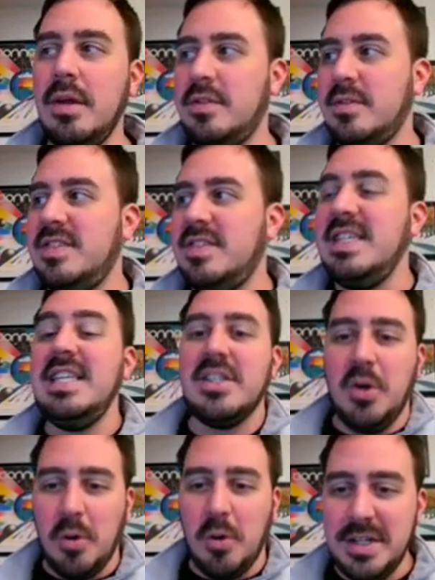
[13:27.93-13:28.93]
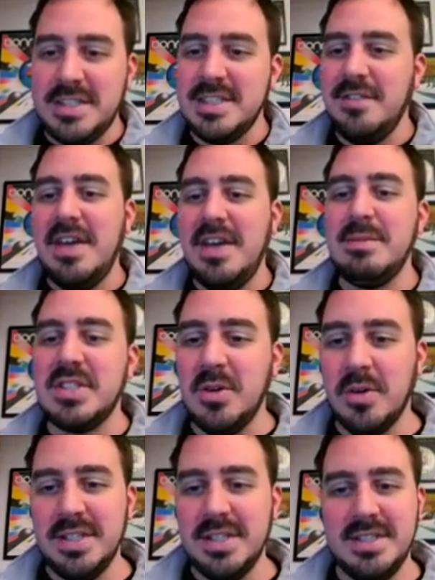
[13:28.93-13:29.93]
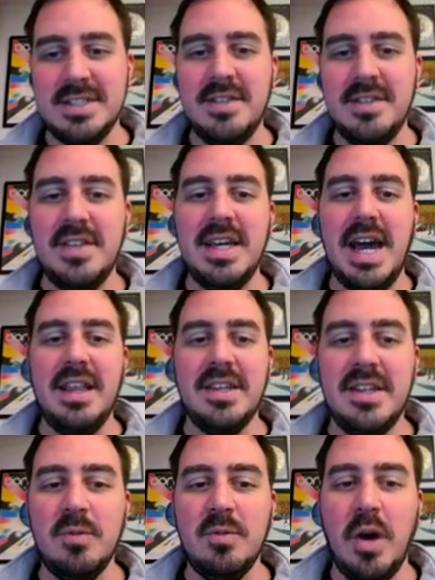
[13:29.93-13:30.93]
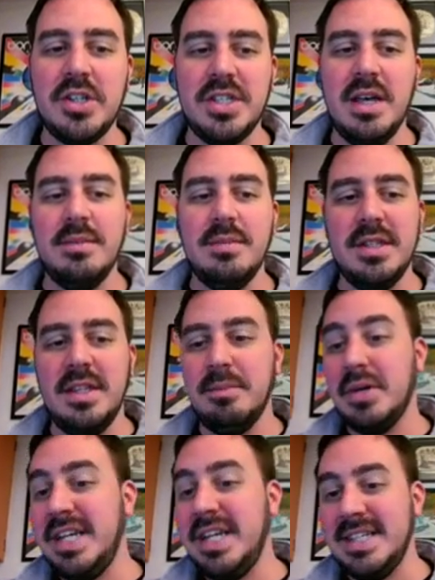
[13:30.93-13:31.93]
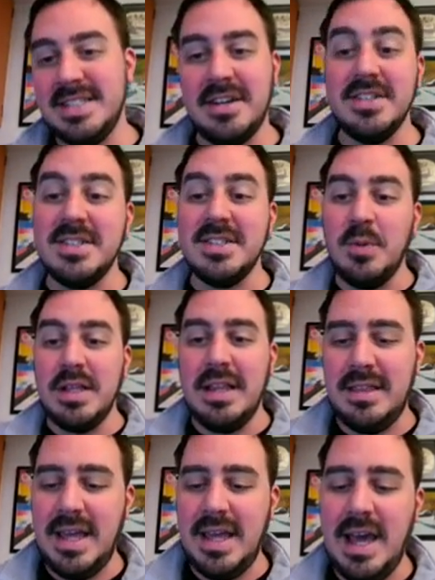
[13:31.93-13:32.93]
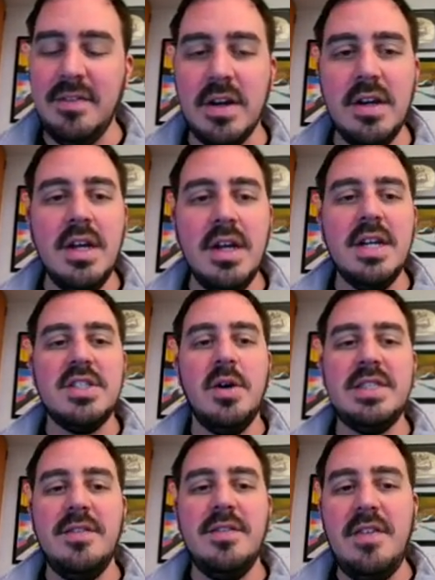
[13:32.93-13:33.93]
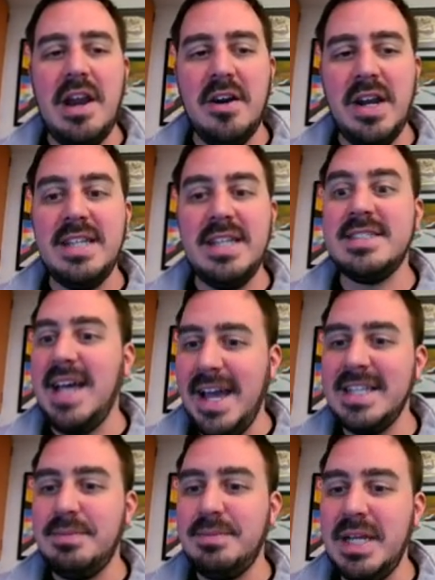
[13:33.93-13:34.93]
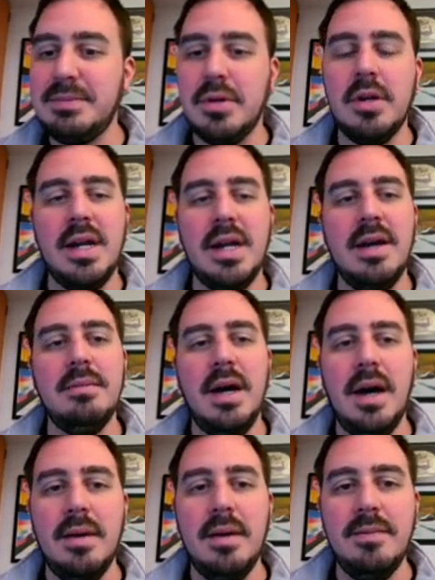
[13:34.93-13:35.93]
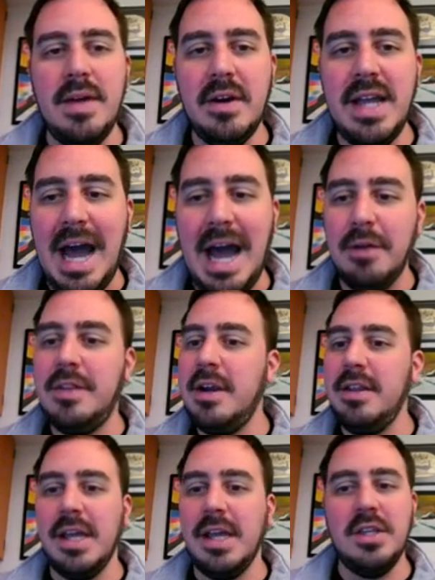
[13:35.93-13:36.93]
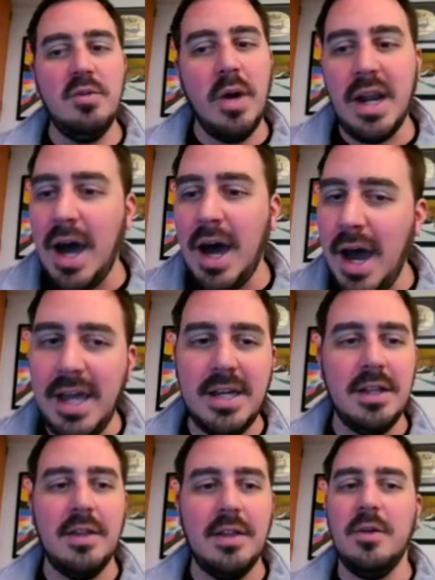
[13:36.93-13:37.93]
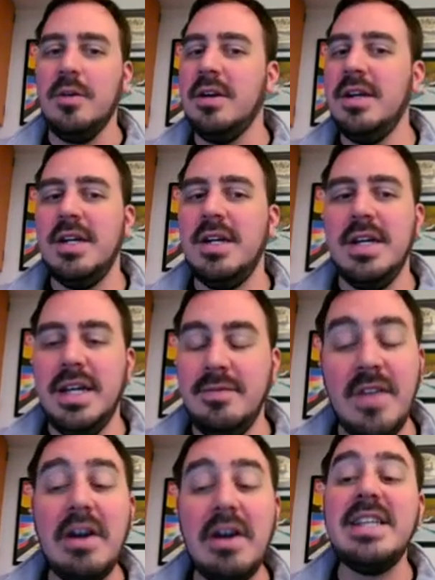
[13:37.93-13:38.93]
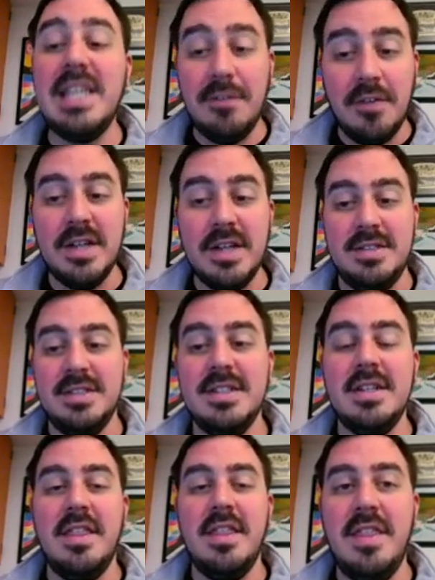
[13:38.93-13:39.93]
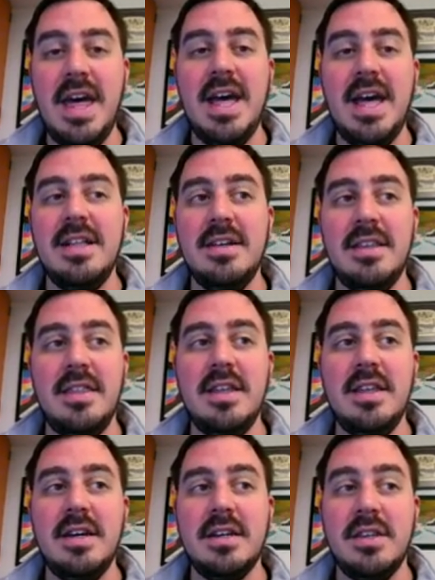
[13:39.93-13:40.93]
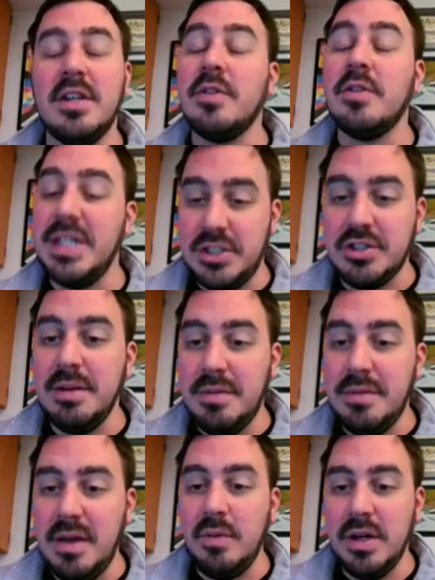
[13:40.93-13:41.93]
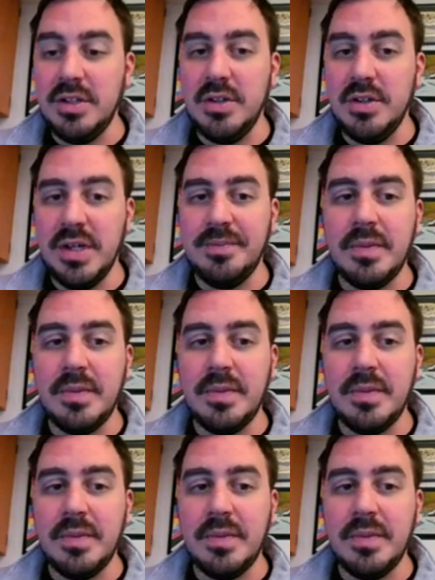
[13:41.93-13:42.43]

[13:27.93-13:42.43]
see the tortoises, the famous tortoises of the island, and watch them at the breeding centers and whatnot they have there. So it's a very science-based program, very out there, like you want to hike galore, very different than the Greece trip that we are doing.